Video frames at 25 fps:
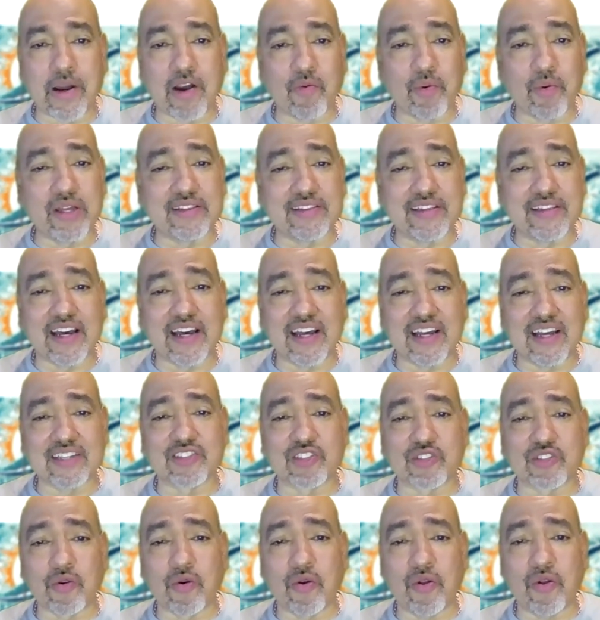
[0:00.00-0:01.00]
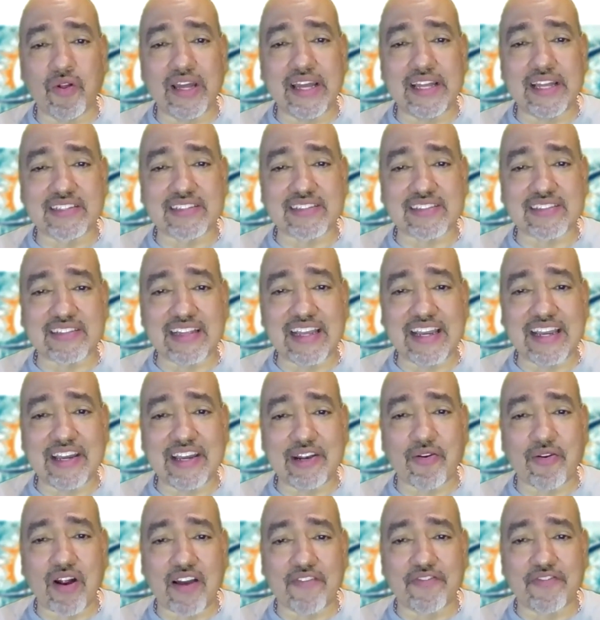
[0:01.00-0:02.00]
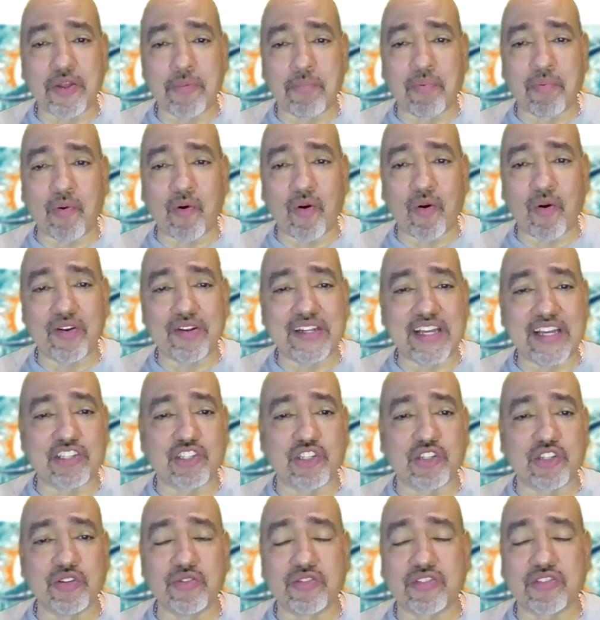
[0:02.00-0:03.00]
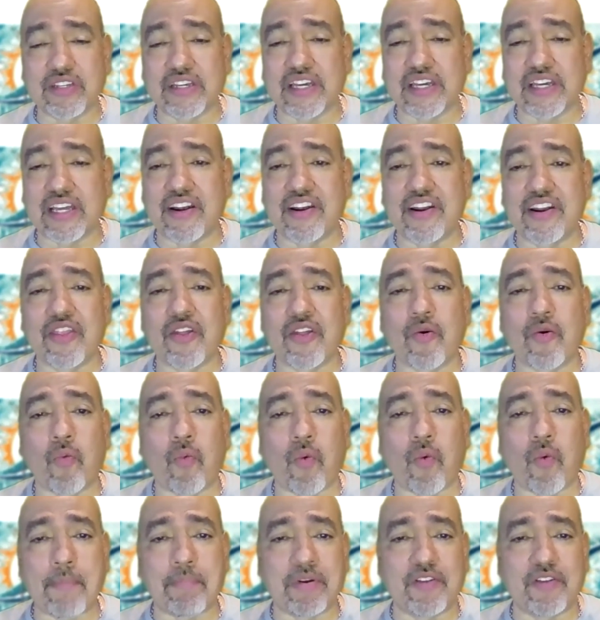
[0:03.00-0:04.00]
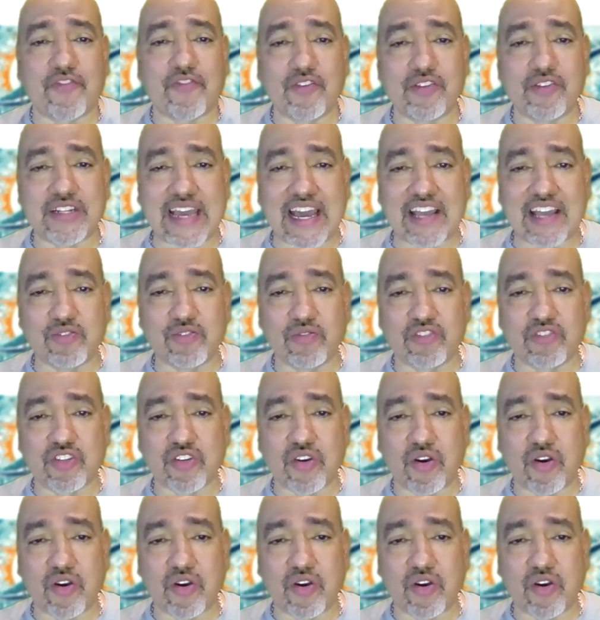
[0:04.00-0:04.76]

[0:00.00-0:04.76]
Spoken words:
but with Sewell and Slater off the board, they choose to get another weapon for Daniel